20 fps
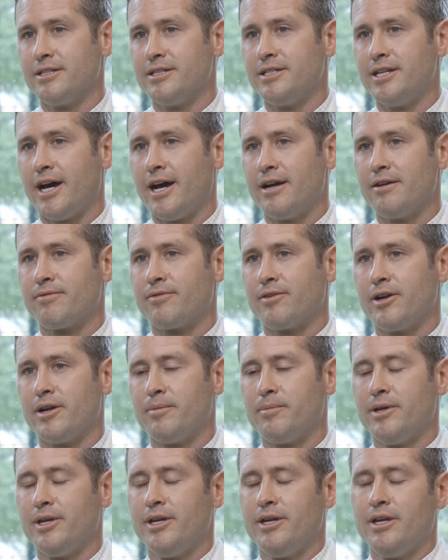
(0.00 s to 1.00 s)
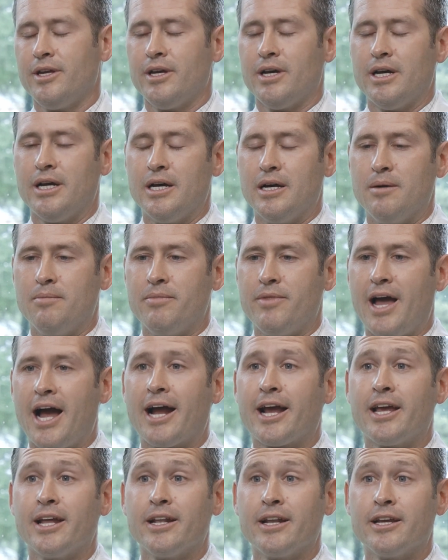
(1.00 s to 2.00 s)
in the diaphragm,
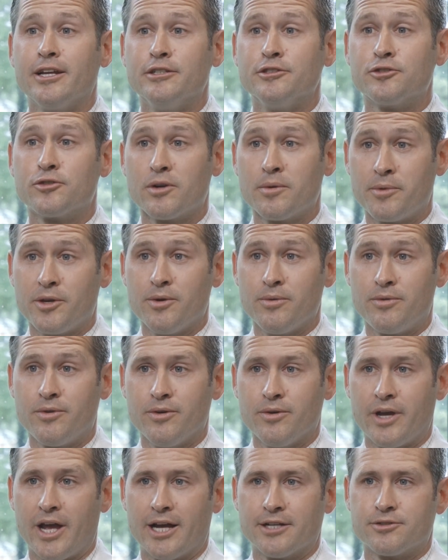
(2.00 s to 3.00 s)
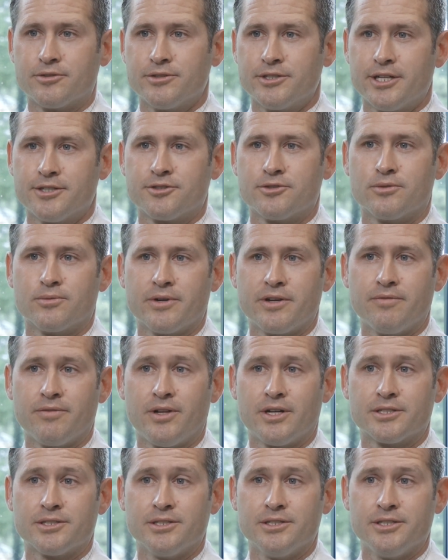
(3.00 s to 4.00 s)
that can contribute to gastrointestinal
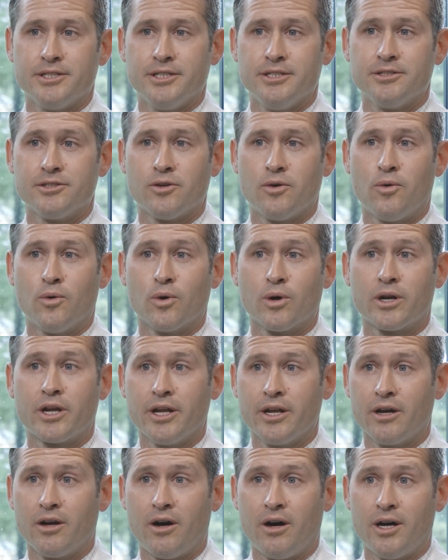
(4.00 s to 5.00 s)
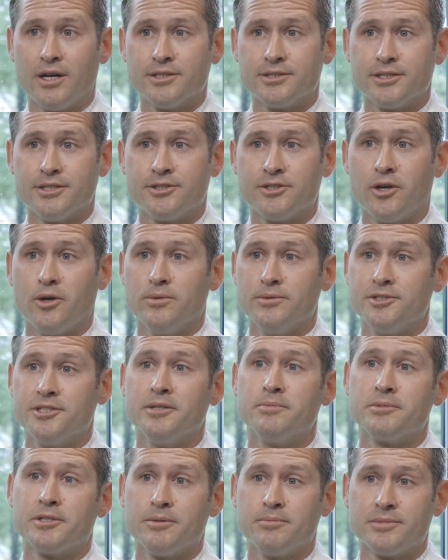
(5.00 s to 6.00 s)
reflux disease or can cause its own
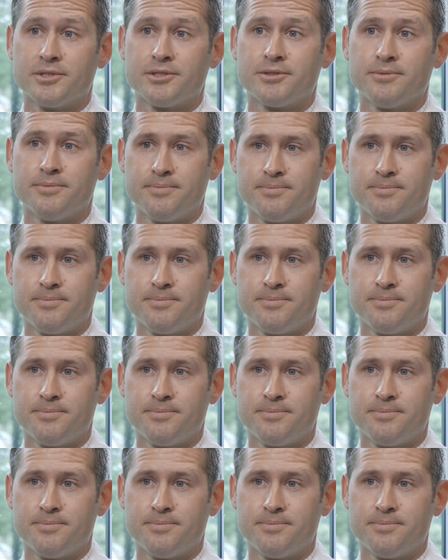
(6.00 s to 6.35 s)
symptoms.